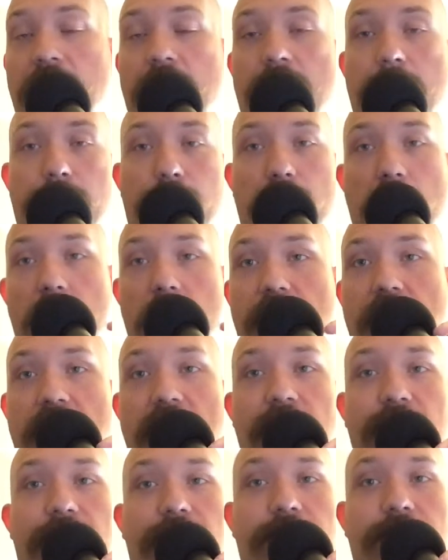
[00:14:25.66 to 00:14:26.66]

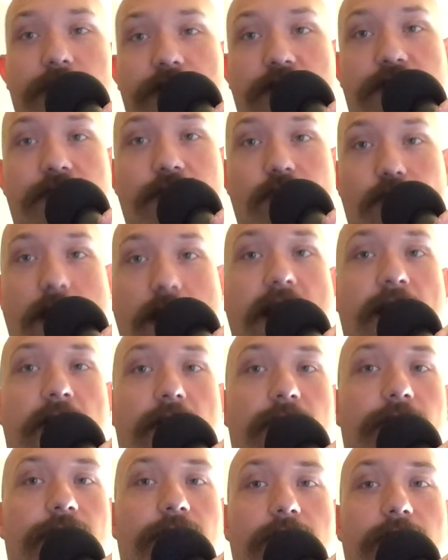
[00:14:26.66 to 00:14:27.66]
pro-life, which is
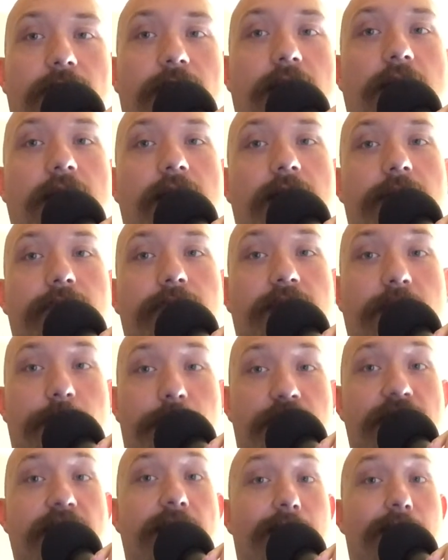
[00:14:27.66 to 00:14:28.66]
rare for
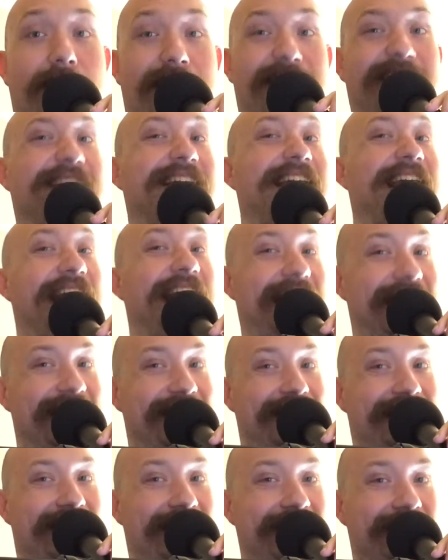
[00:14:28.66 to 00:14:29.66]
libertarian
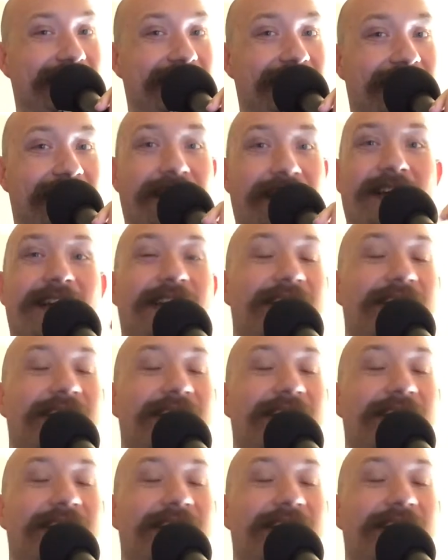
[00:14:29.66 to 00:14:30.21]
candidates.